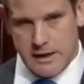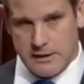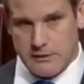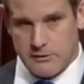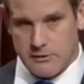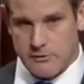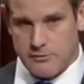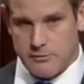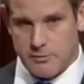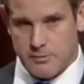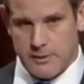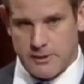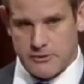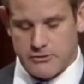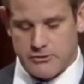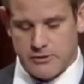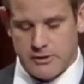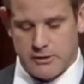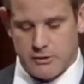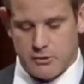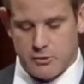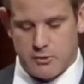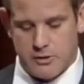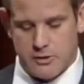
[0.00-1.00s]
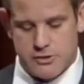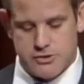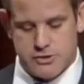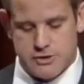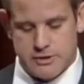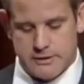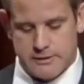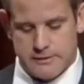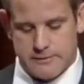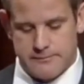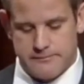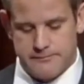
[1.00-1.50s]
not only for my son
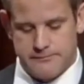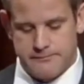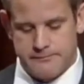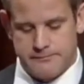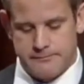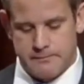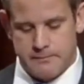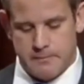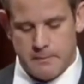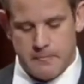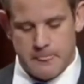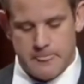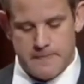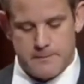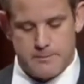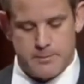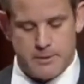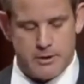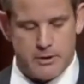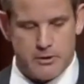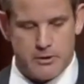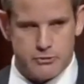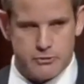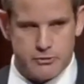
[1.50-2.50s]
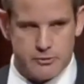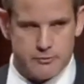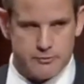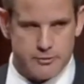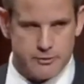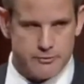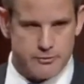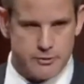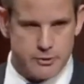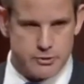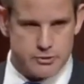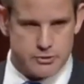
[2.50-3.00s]
Christian, but also
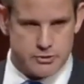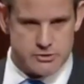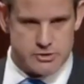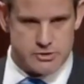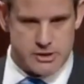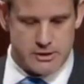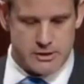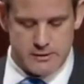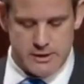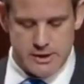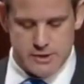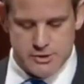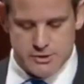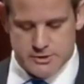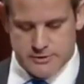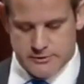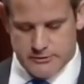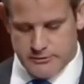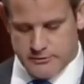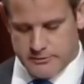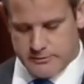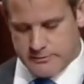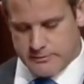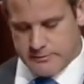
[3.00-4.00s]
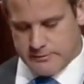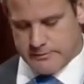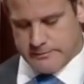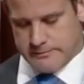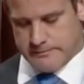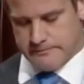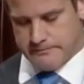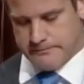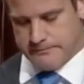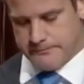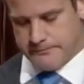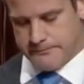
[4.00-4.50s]
for future generations.
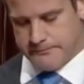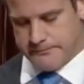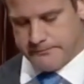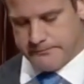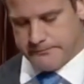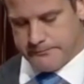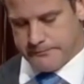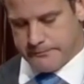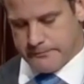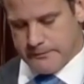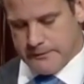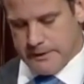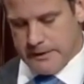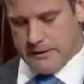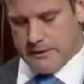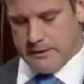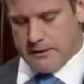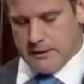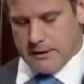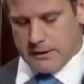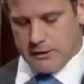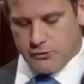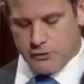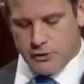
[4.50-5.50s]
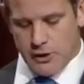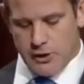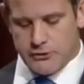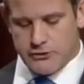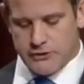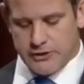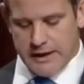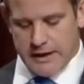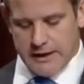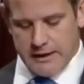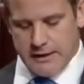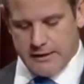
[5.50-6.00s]
In
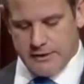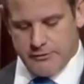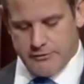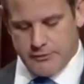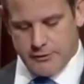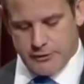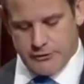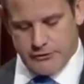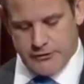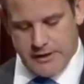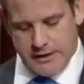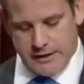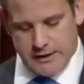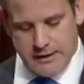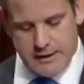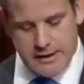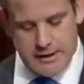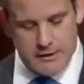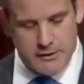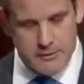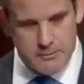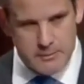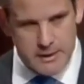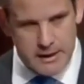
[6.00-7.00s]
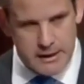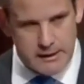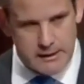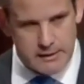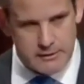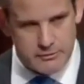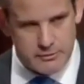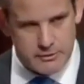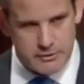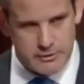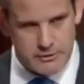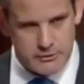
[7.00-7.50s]
closing, I need to first thank God
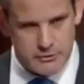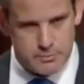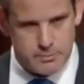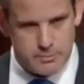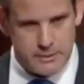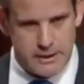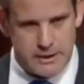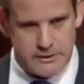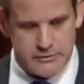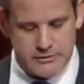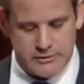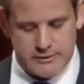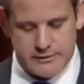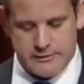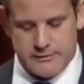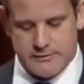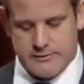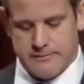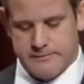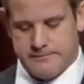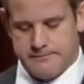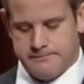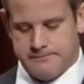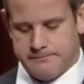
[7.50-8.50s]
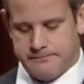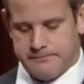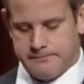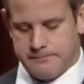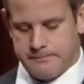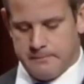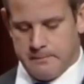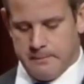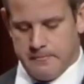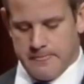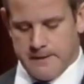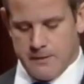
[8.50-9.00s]
Almighty for His blessings.
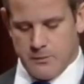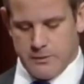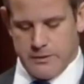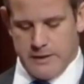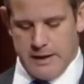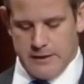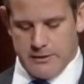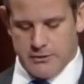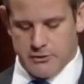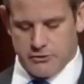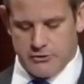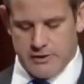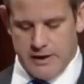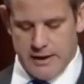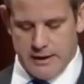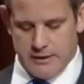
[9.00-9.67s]
Without